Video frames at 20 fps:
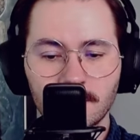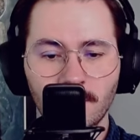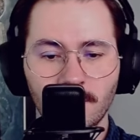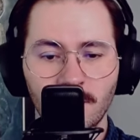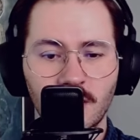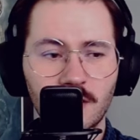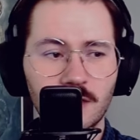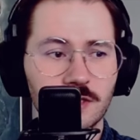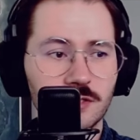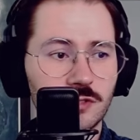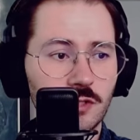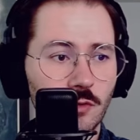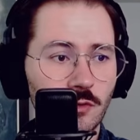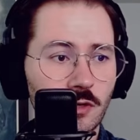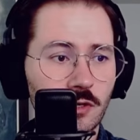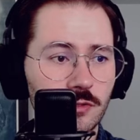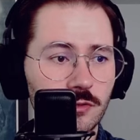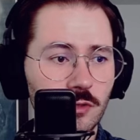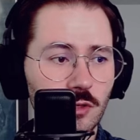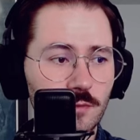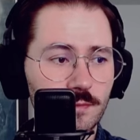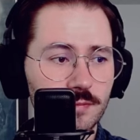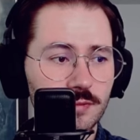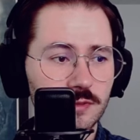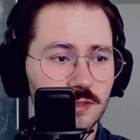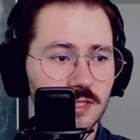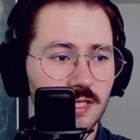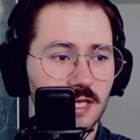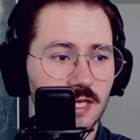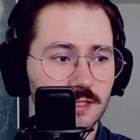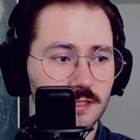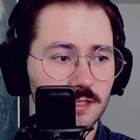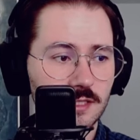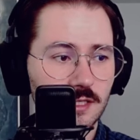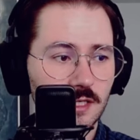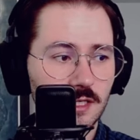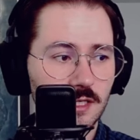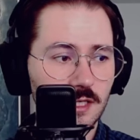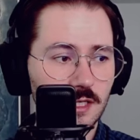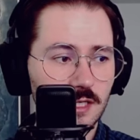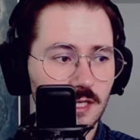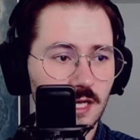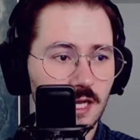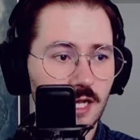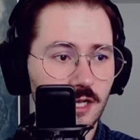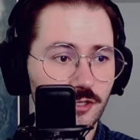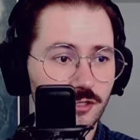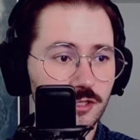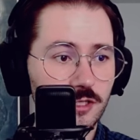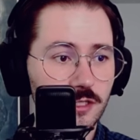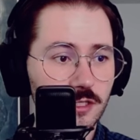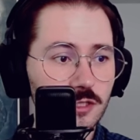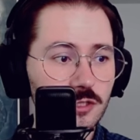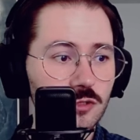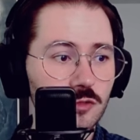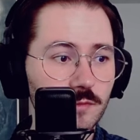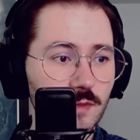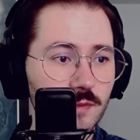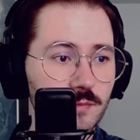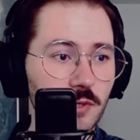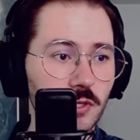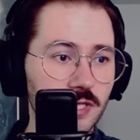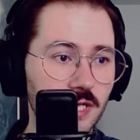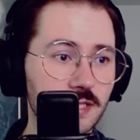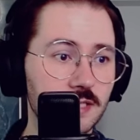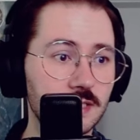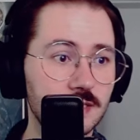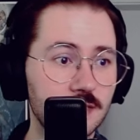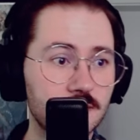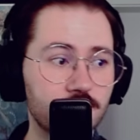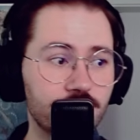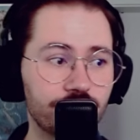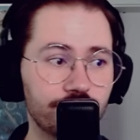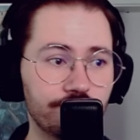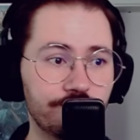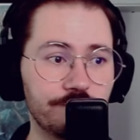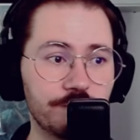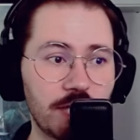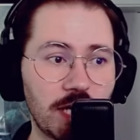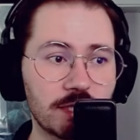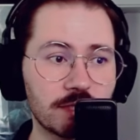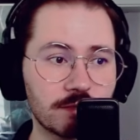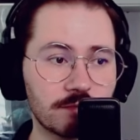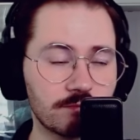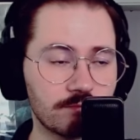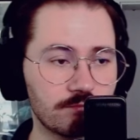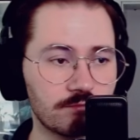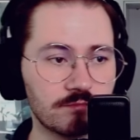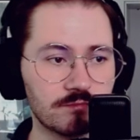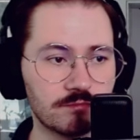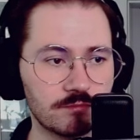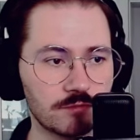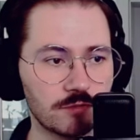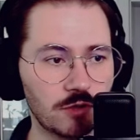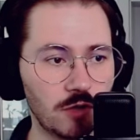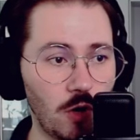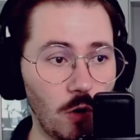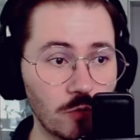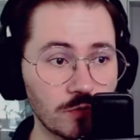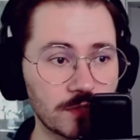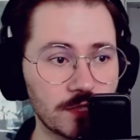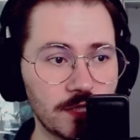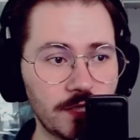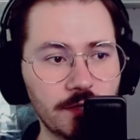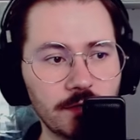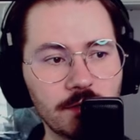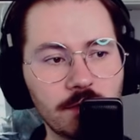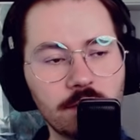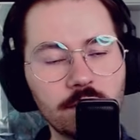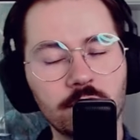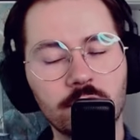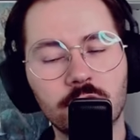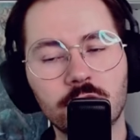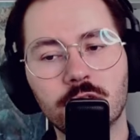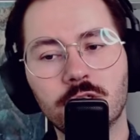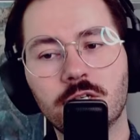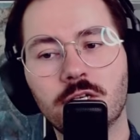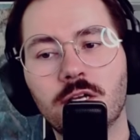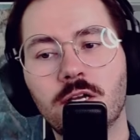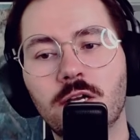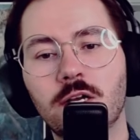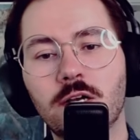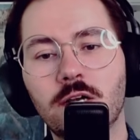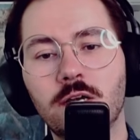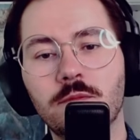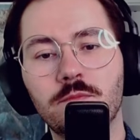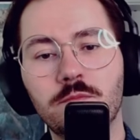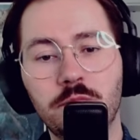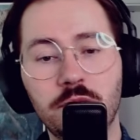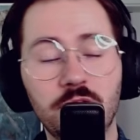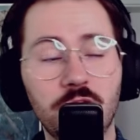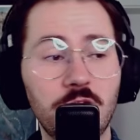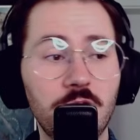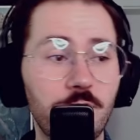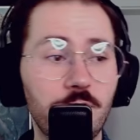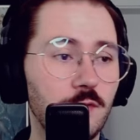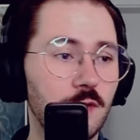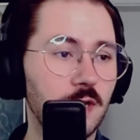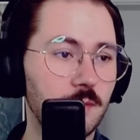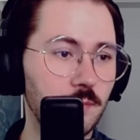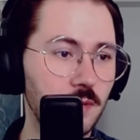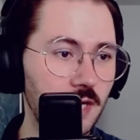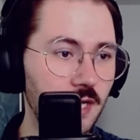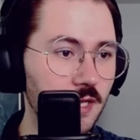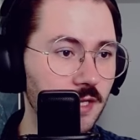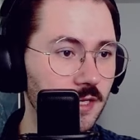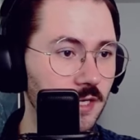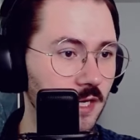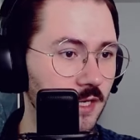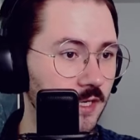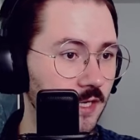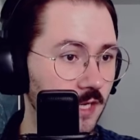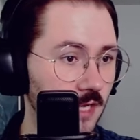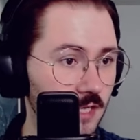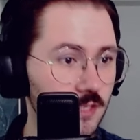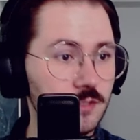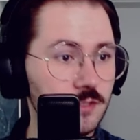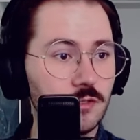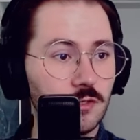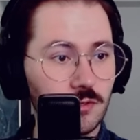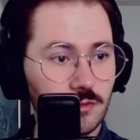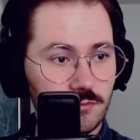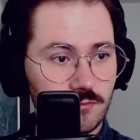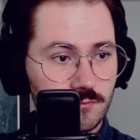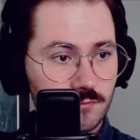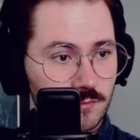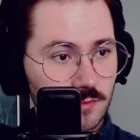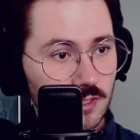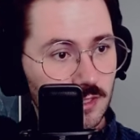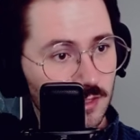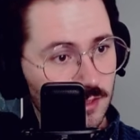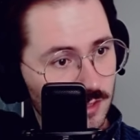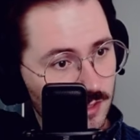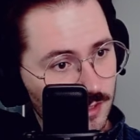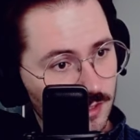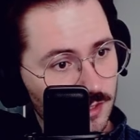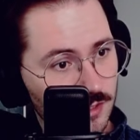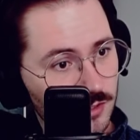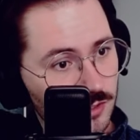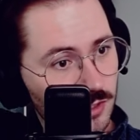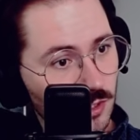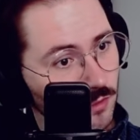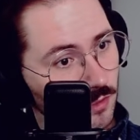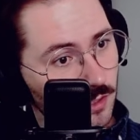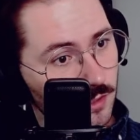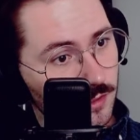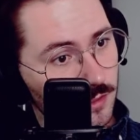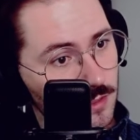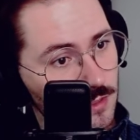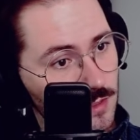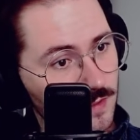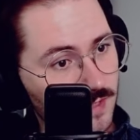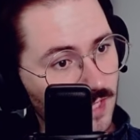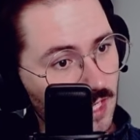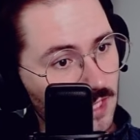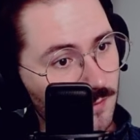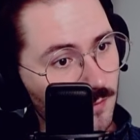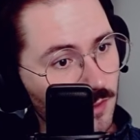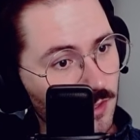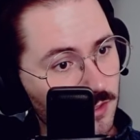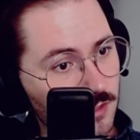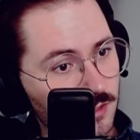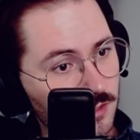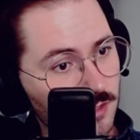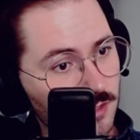Stonehorn Loop that actually needs to be protected that closely. If you are playing like Haze or Stonehorn in your sideboard,